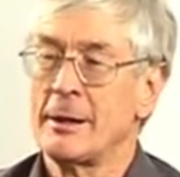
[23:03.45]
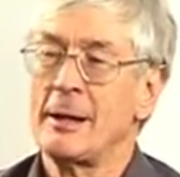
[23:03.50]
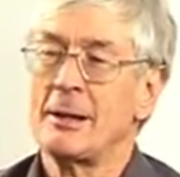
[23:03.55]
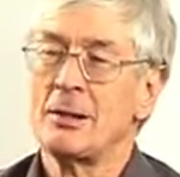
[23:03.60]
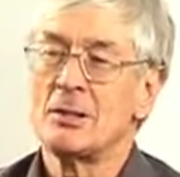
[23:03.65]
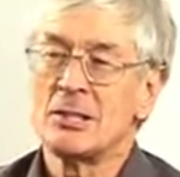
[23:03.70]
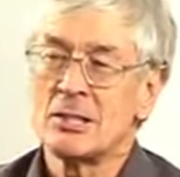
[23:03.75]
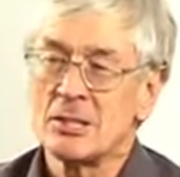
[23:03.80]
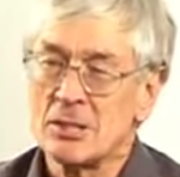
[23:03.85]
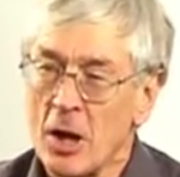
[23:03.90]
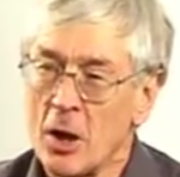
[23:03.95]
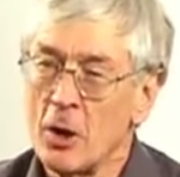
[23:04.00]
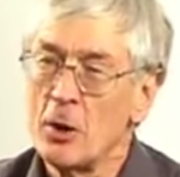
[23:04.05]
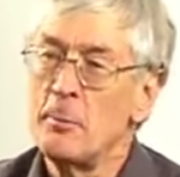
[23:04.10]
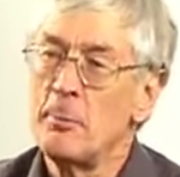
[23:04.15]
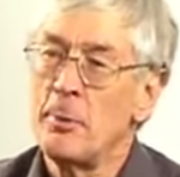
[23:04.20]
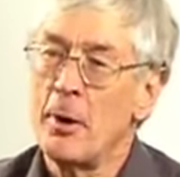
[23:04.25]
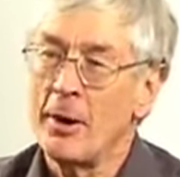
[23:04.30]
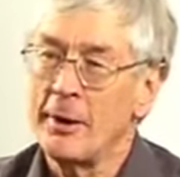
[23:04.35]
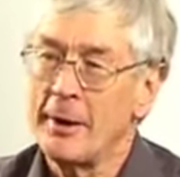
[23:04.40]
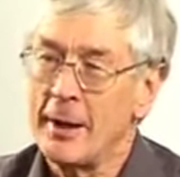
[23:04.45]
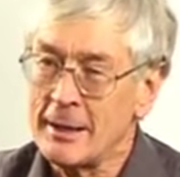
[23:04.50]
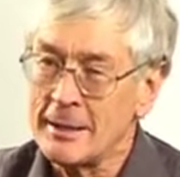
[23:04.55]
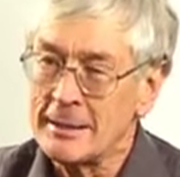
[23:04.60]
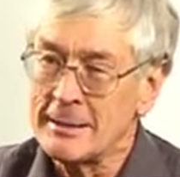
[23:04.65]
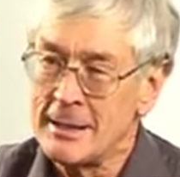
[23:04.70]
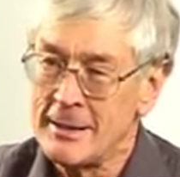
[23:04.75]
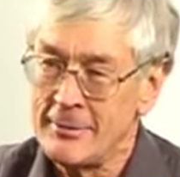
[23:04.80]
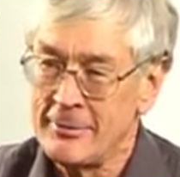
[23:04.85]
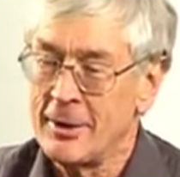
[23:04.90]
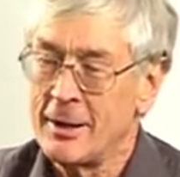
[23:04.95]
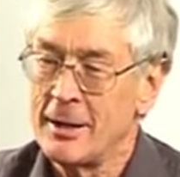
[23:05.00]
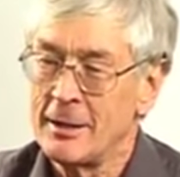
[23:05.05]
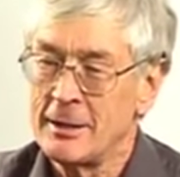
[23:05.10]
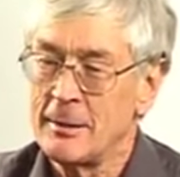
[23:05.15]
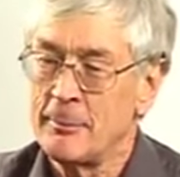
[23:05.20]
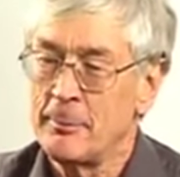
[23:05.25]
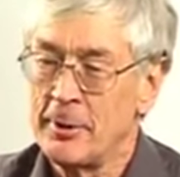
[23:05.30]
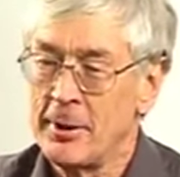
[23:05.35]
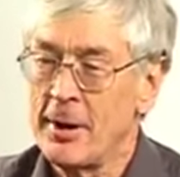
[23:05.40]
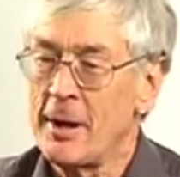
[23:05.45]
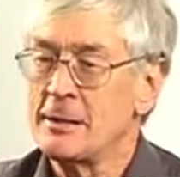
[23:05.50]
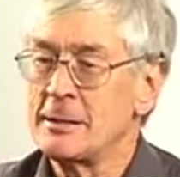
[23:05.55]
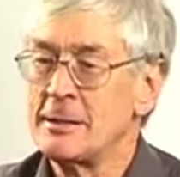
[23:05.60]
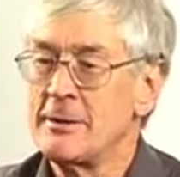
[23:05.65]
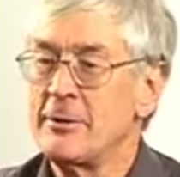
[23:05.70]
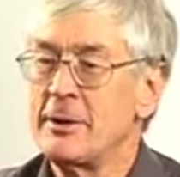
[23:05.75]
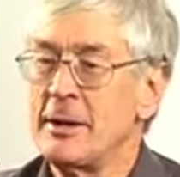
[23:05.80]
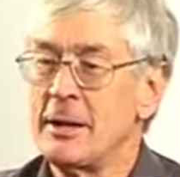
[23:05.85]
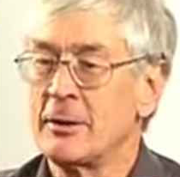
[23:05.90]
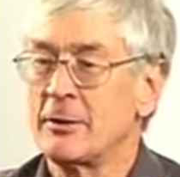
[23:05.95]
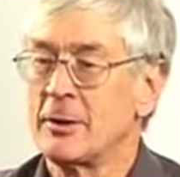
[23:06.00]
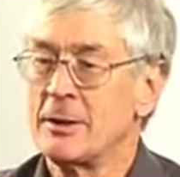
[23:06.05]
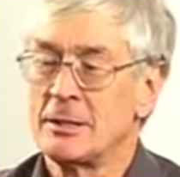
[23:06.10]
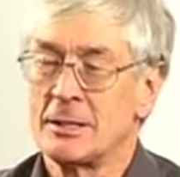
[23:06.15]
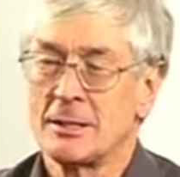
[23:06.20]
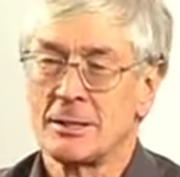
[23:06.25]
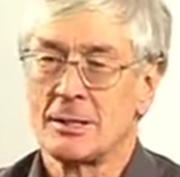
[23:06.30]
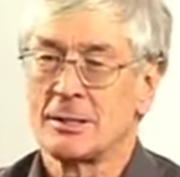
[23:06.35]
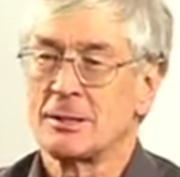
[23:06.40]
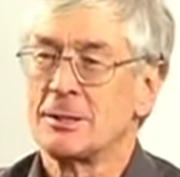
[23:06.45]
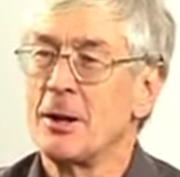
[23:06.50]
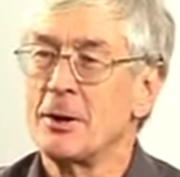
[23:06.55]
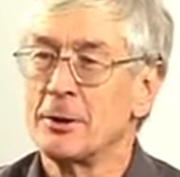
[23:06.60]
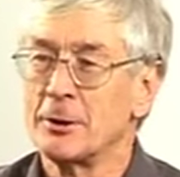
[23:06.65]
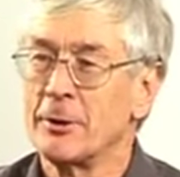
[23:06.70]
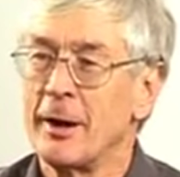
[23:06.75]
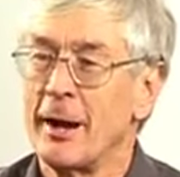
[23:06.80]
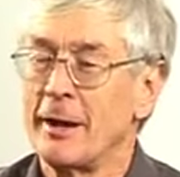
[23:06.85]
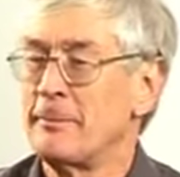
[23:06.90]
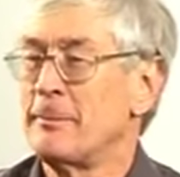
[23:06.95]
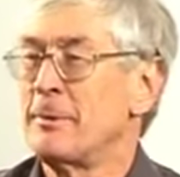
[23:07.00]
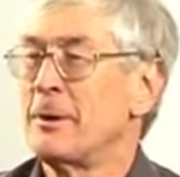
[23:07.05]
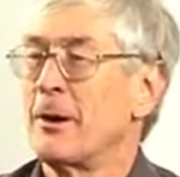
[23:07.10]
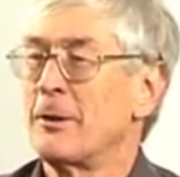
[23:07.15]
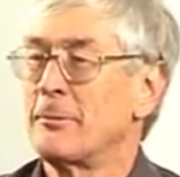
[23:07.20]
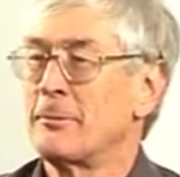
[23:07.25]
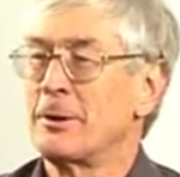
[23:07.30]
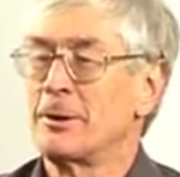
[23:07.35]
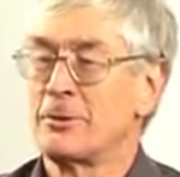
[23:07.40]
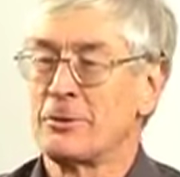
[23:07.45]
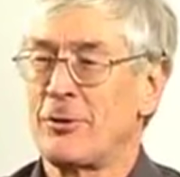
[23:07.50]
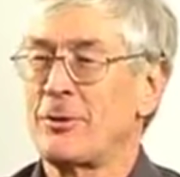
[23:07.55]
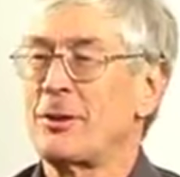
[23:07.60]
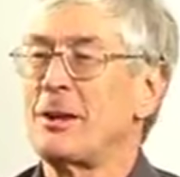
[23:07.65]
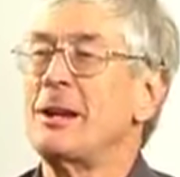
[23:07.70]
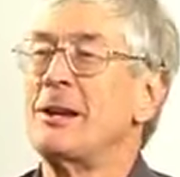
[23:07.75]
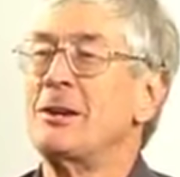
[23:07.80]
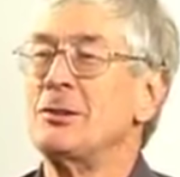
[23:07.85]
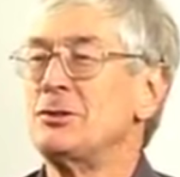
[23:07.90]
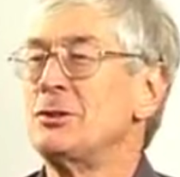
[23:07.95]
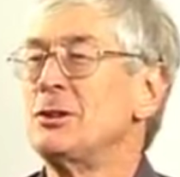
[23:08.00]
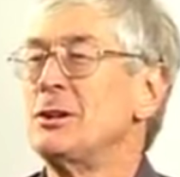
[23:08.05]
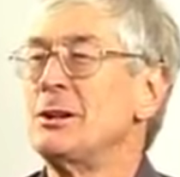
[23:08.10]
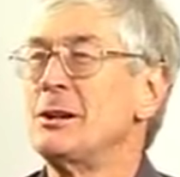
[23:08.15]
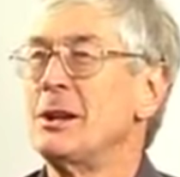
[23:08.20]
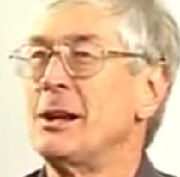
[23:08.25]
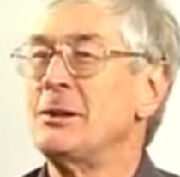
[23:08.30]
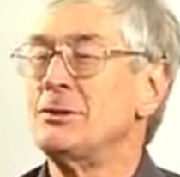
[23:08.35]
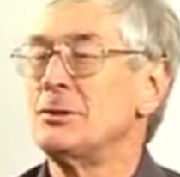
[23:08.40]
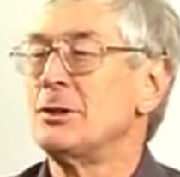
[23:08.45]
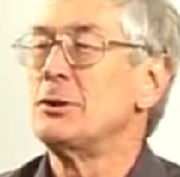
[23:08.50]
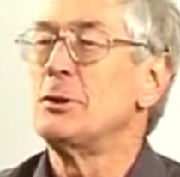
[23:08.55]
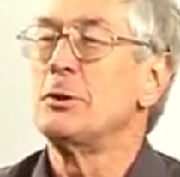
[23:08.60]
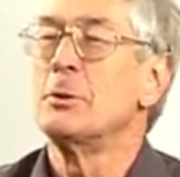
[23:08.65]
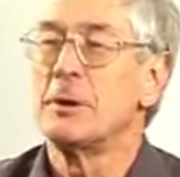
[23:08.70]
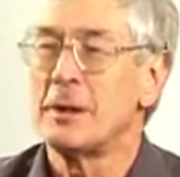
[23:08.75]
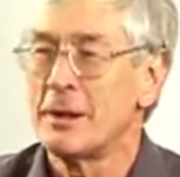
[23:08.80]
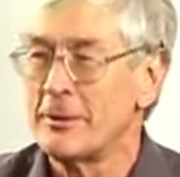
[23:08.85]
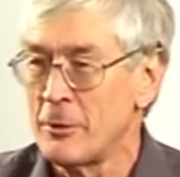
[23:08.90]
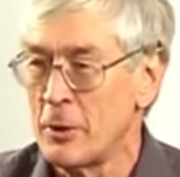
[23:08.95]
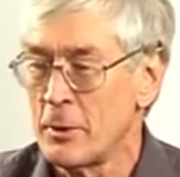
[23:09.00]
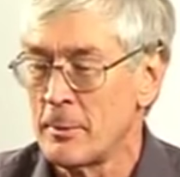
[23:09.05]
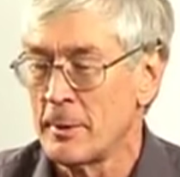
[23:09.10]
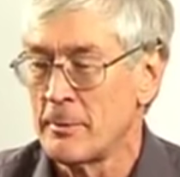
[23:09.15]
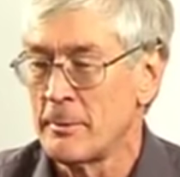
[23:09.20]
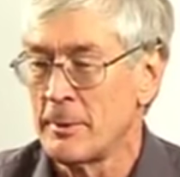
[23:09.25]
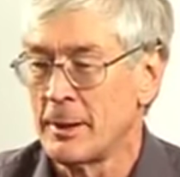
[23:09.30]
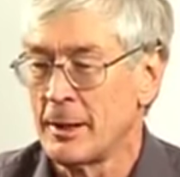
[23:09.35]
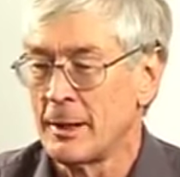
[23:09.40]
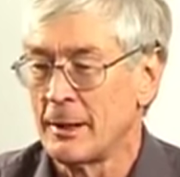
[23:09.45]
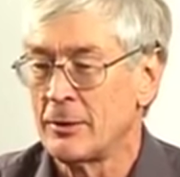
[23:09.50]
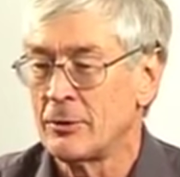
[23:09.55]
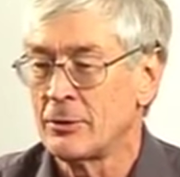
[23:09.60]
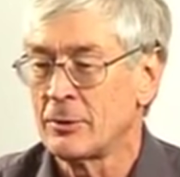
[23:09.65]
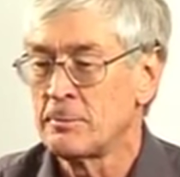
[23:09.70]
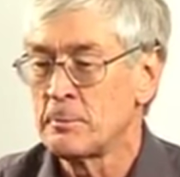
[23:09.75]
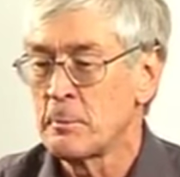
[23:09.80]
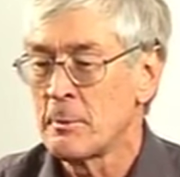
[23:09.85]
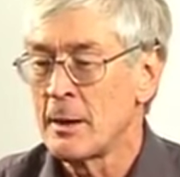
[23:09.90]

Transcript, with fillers: It's so productive, it, the productivity increases are so great because of the ingen, ingenuity of human beings.